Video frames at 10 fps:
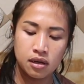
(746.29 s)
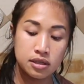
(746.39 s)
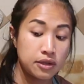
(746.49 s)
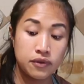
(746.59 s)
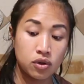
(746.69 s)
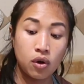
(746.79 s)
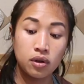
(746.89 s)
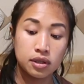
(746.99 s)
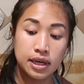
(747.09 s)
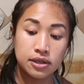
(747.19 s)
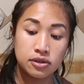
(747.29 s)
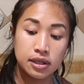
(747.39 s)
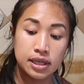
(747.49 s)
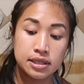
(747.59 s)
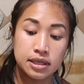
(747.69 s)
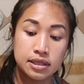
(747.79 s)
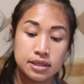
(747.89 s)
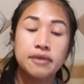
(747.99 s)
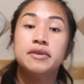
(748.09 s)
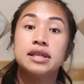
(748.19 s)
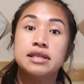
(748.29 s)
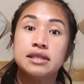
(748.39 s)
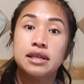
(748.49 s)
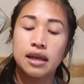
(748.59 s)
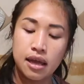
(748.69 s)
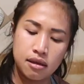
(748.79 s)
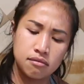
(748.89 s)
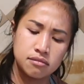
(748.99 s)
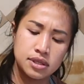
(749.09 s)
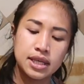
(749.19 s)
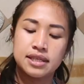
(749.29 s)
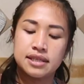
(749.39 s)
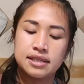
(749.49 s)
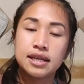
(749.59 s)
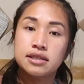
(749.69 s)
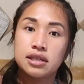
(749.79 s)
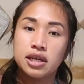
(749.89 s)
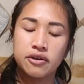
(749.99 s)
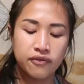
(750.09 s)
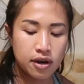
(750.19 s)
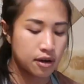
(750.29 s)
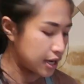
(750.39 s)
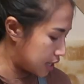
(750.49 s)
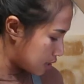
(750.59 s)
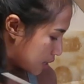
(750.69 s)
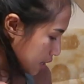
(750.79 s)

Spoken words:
It's even colder actually. It's a 66 degrees Fahrenheit.